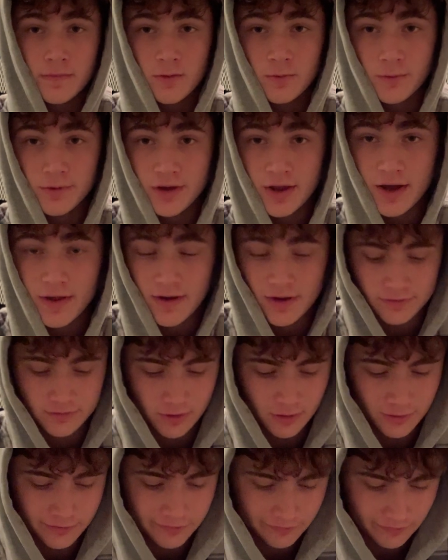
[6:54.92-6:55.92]
Well, yeah, that's
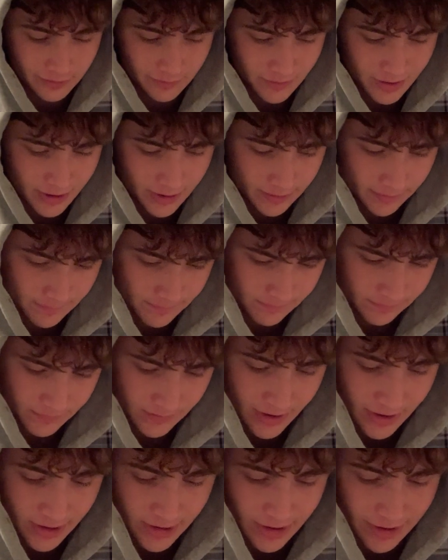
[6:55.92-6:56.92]
all for my
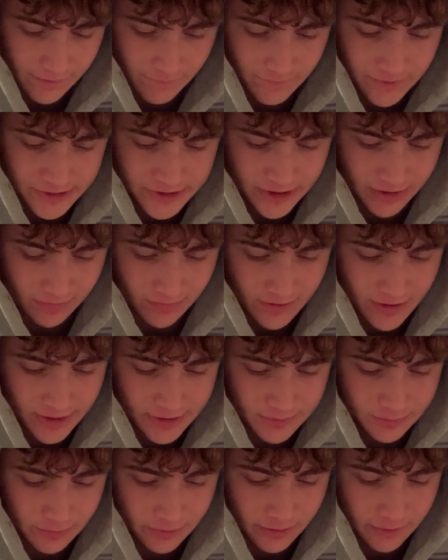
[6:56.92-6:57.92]
kind of night fishing to
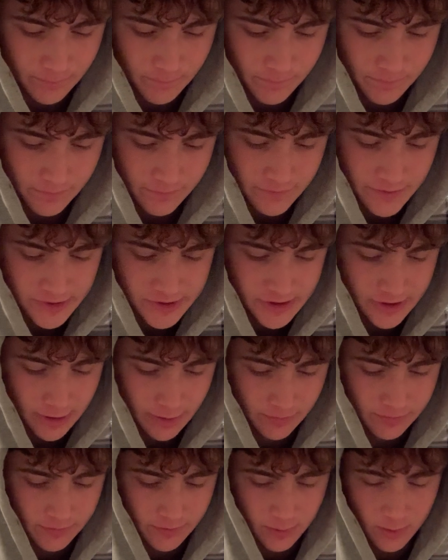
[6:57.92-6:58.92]
catch more fish
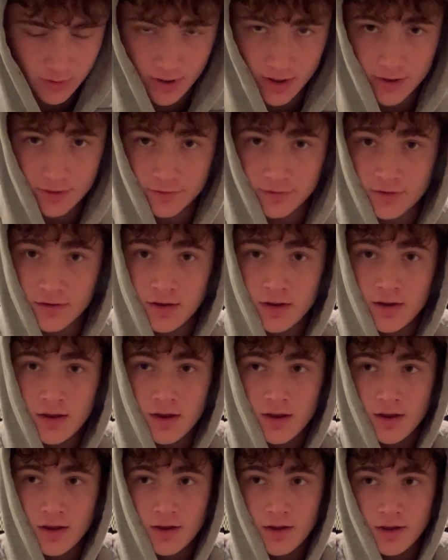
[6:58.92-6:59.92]
tips for you guys.
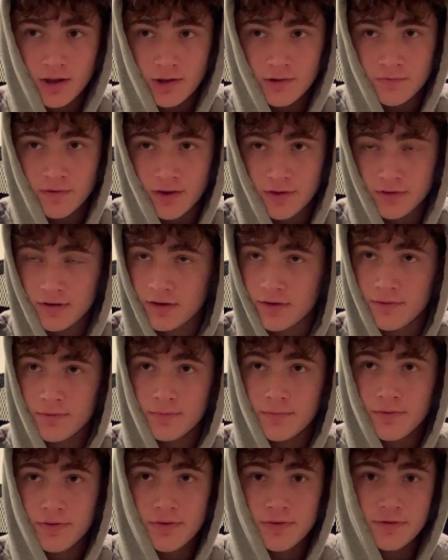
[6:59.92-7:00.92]
If I didn't
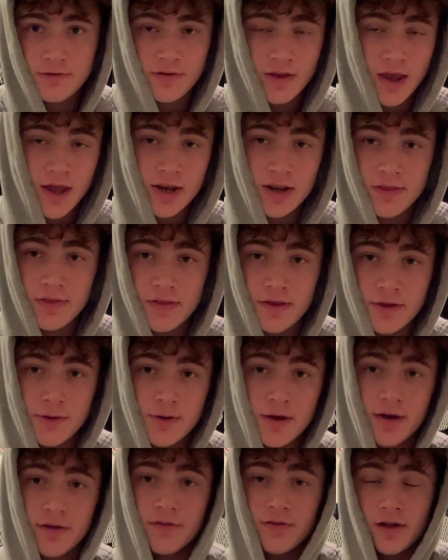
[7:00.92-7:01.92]
say anything you
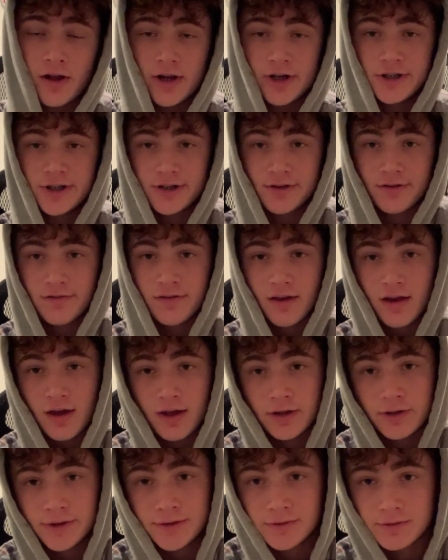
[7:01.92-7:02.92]
guys thought I should have
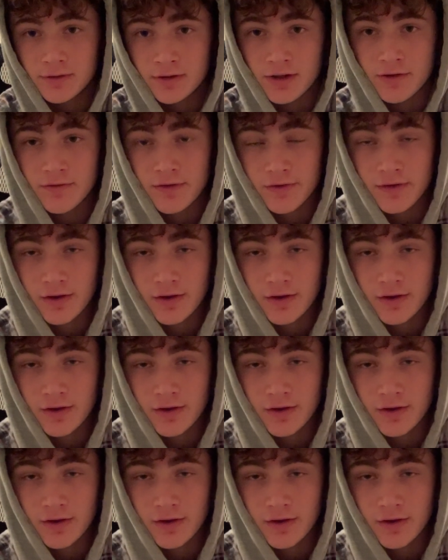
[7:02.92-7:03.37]
said, leave it in the